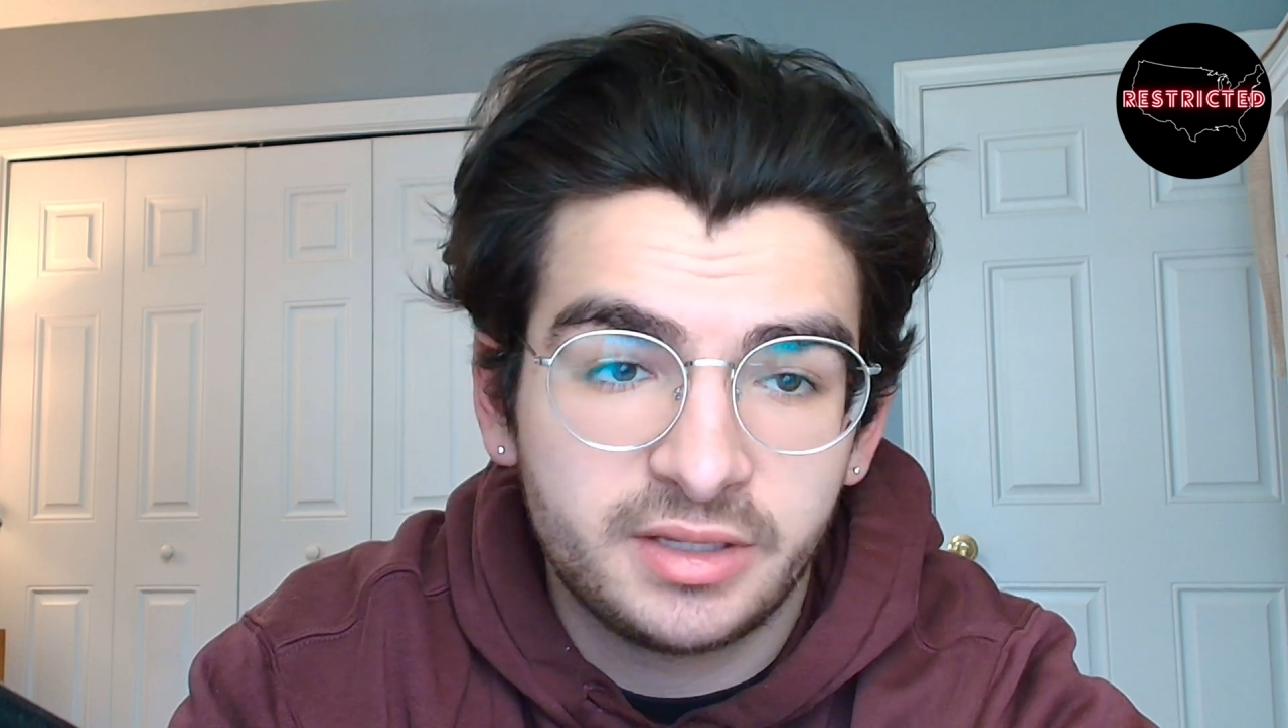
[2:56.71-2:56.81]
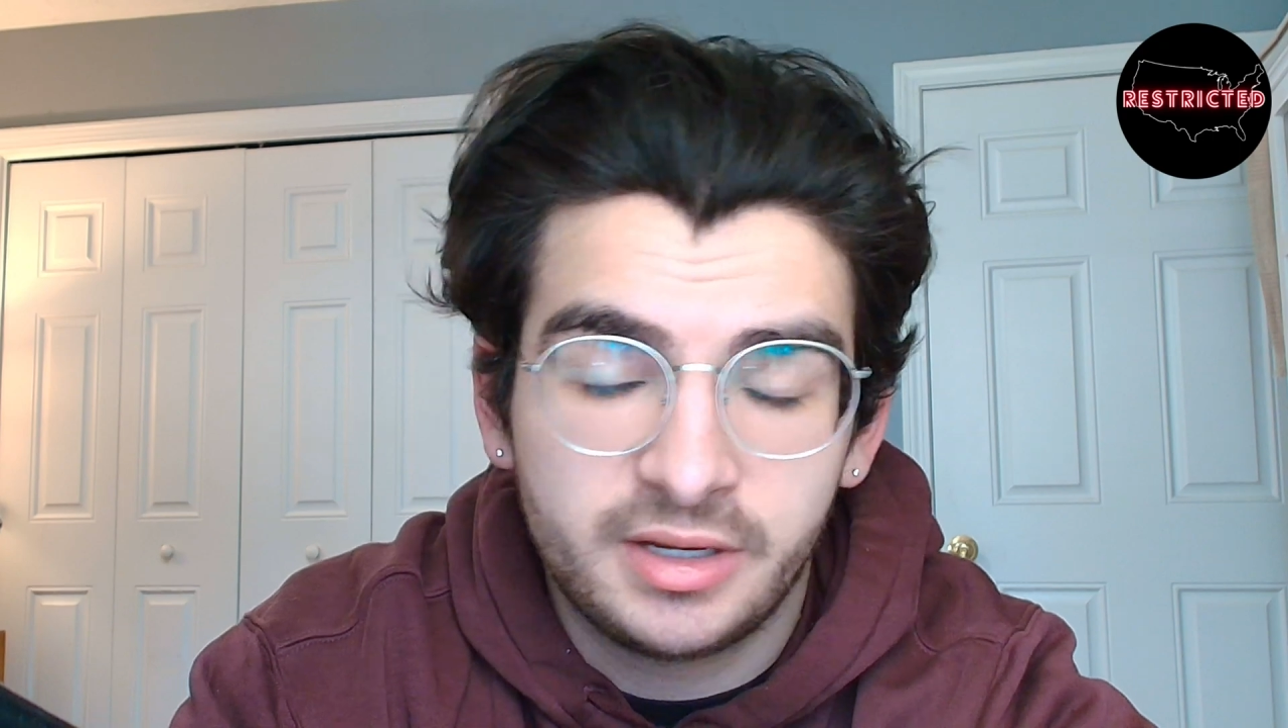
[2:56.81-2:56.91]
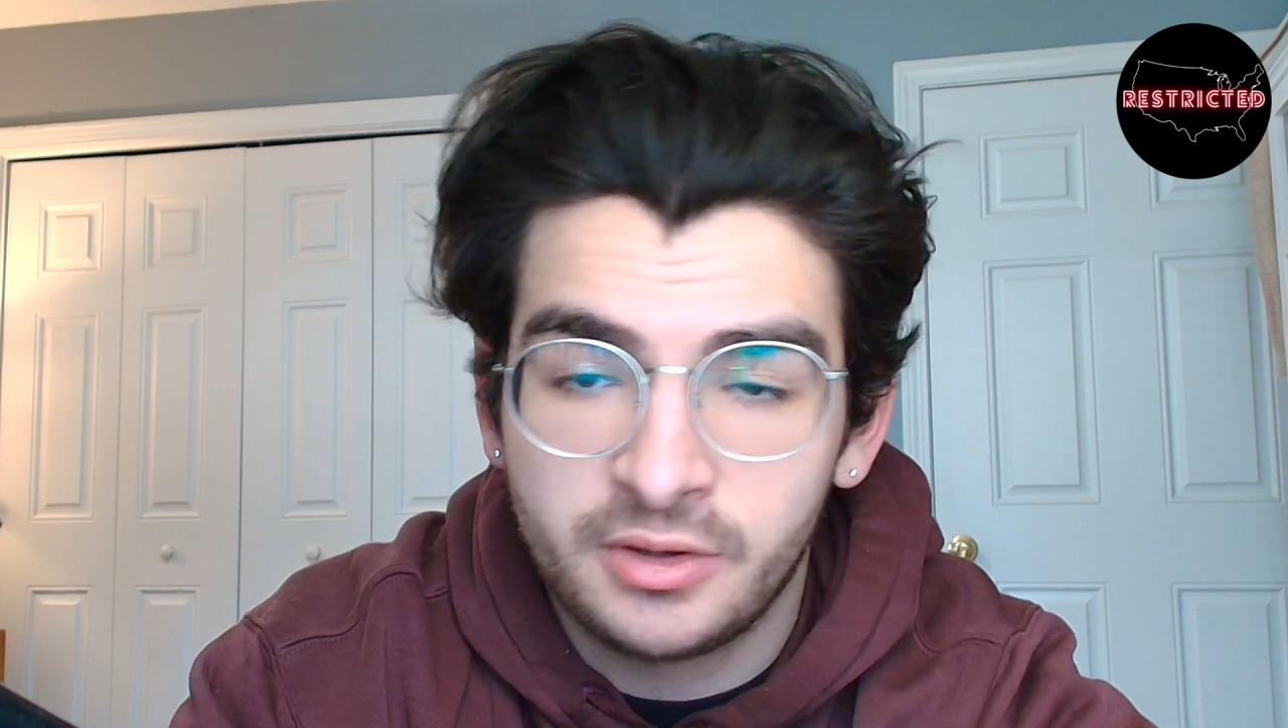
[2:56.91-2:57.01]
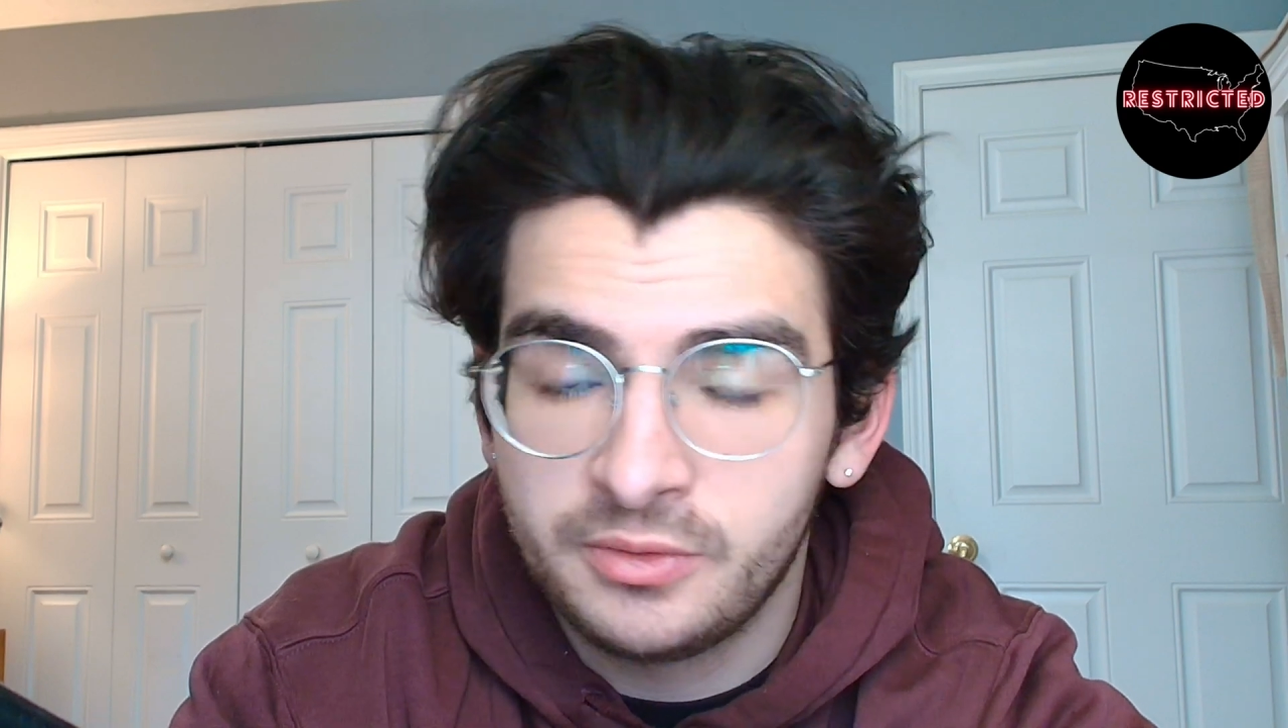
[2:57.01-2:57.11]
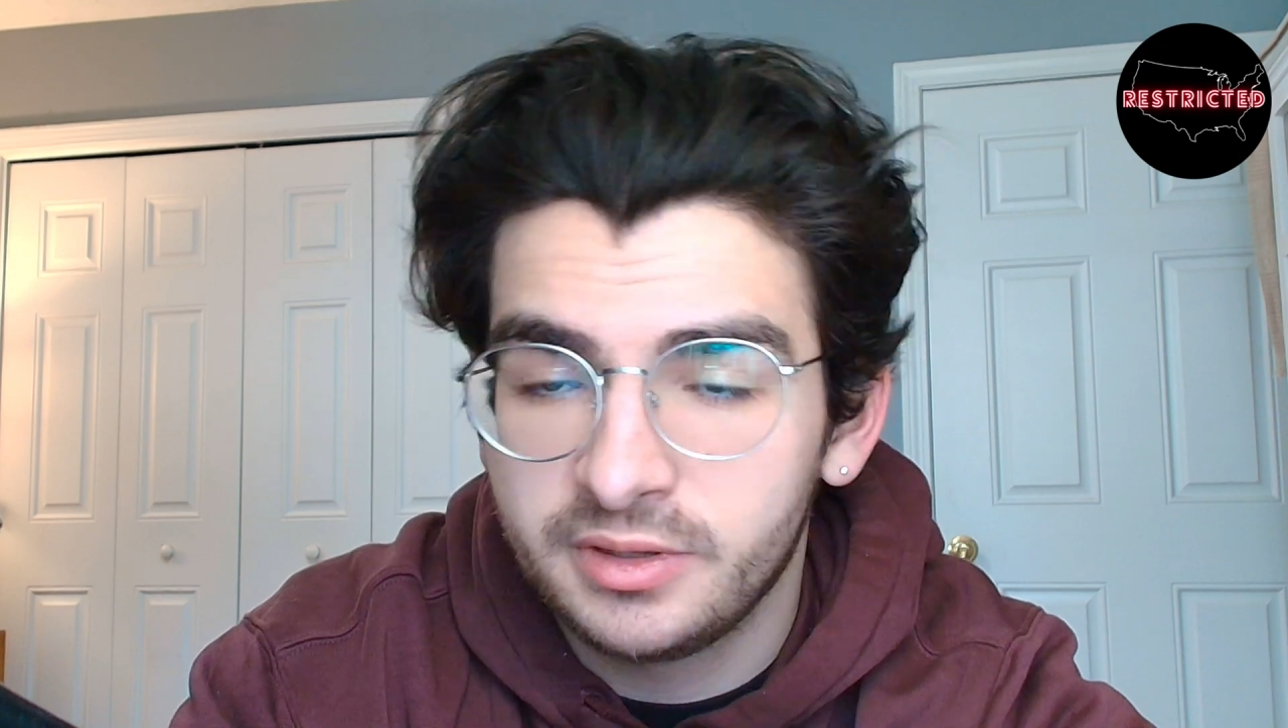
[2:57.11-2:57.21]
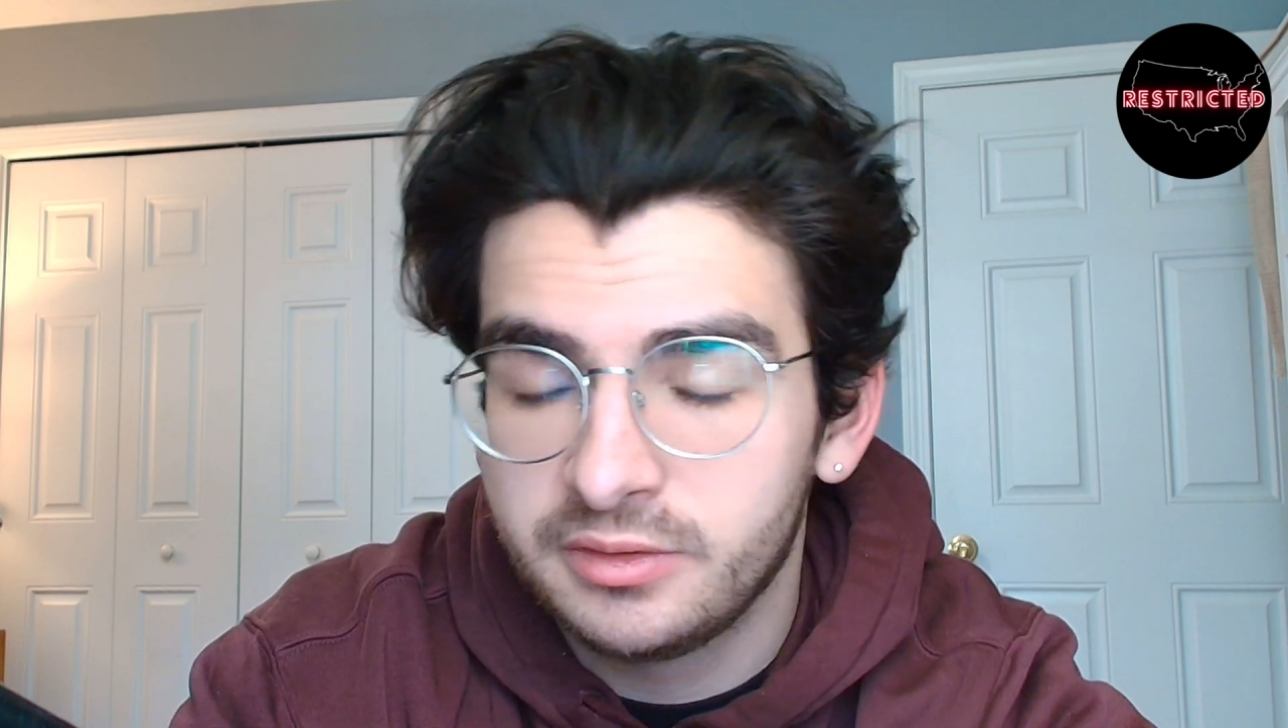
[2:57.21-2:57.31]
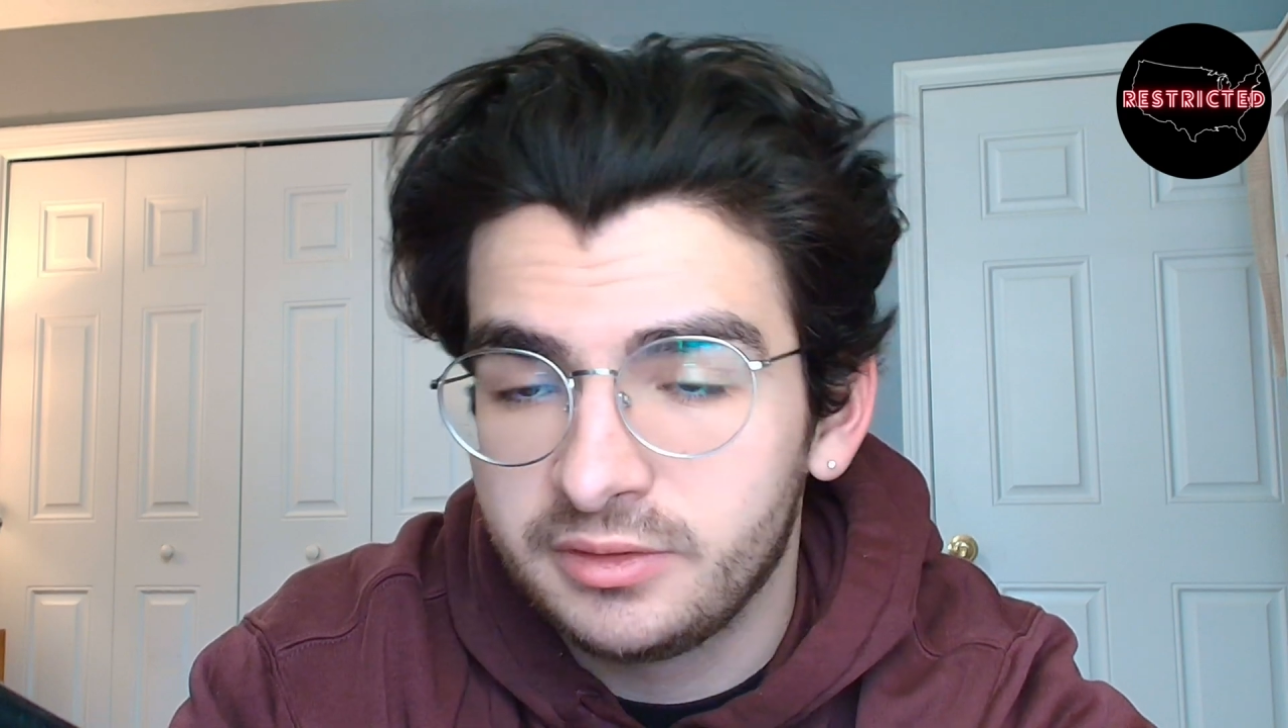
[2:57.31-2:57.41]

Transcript: that I go there